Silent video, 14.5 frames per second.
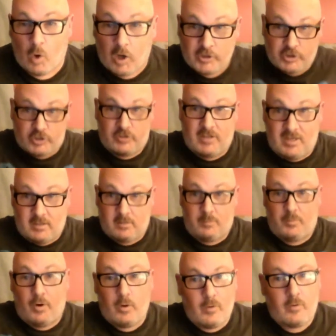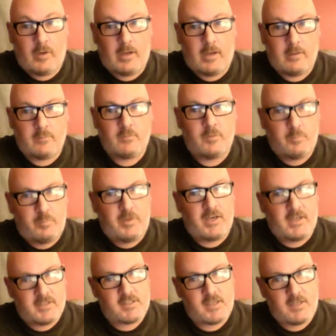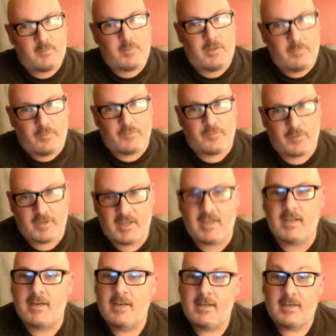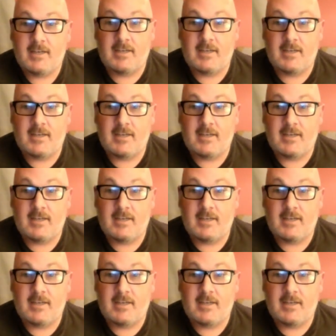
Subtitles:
watch like the promo game, the biggest thing people forget